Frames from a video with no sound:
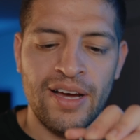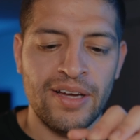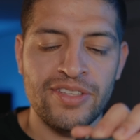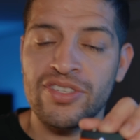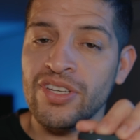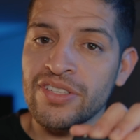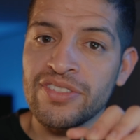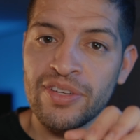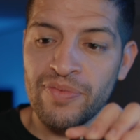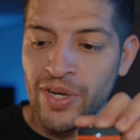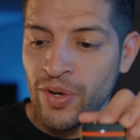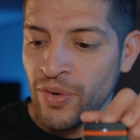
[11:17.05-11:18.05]
just the
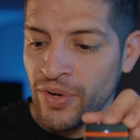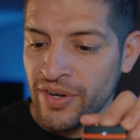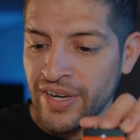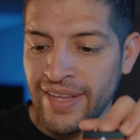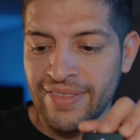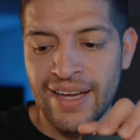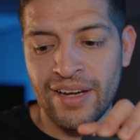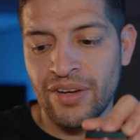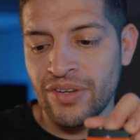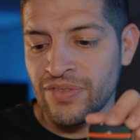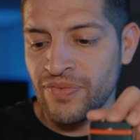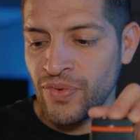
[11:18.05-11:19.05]
recorder, and that
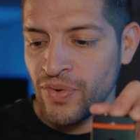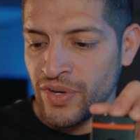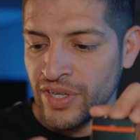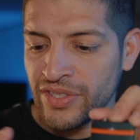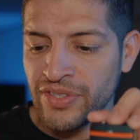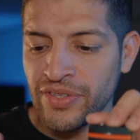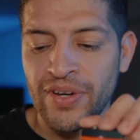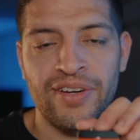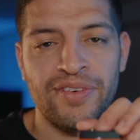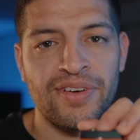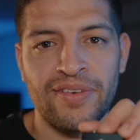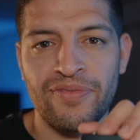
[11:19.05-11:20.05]
goes for
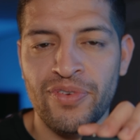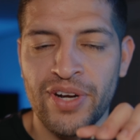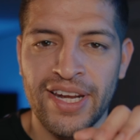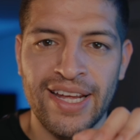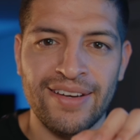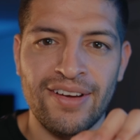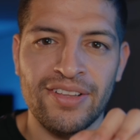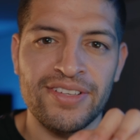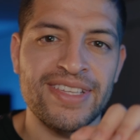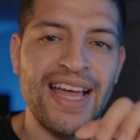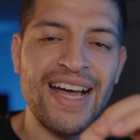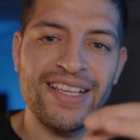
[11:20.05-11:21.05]
$249
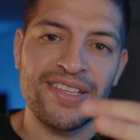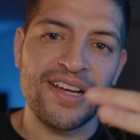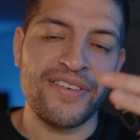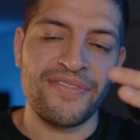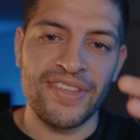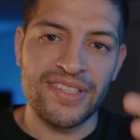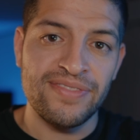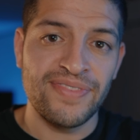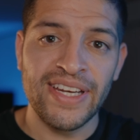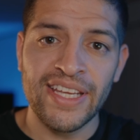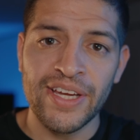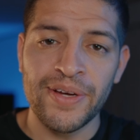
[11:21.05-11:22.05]
as of this
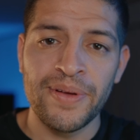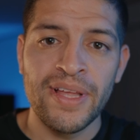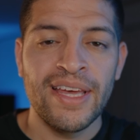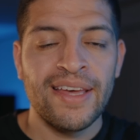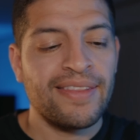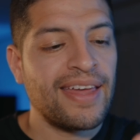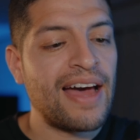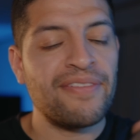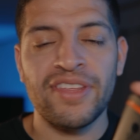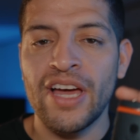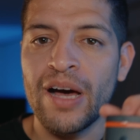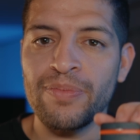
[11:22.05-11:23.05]
video. They have
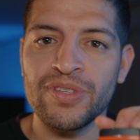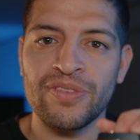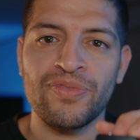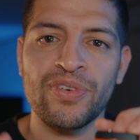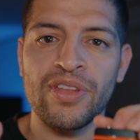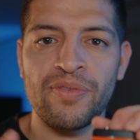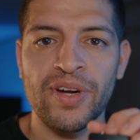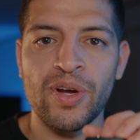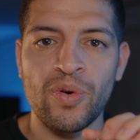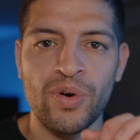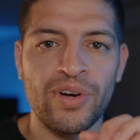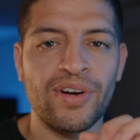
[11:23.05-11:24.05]
the option for the
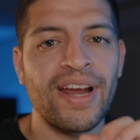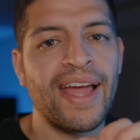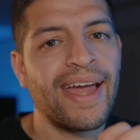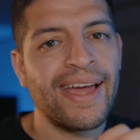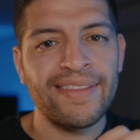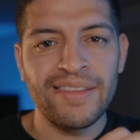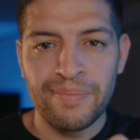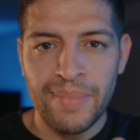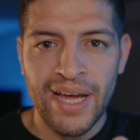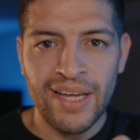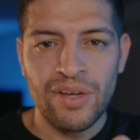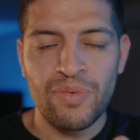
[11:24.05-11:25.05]
recorder and the
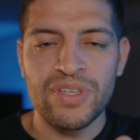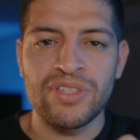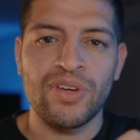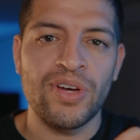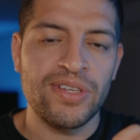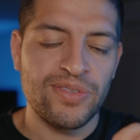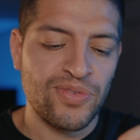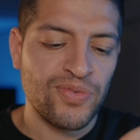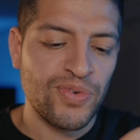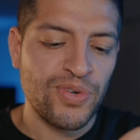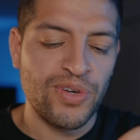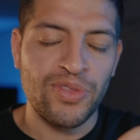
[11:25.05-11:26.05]
mic, which goes
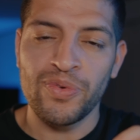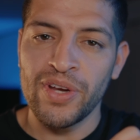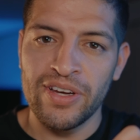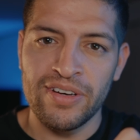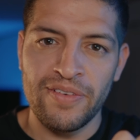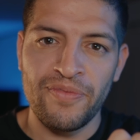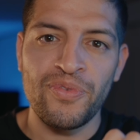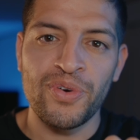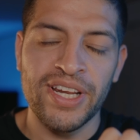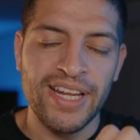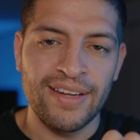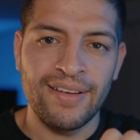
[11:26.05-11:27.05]
for
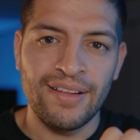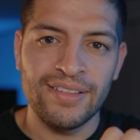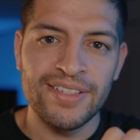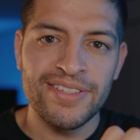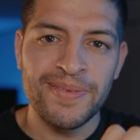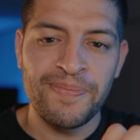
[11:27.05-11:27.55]
$349.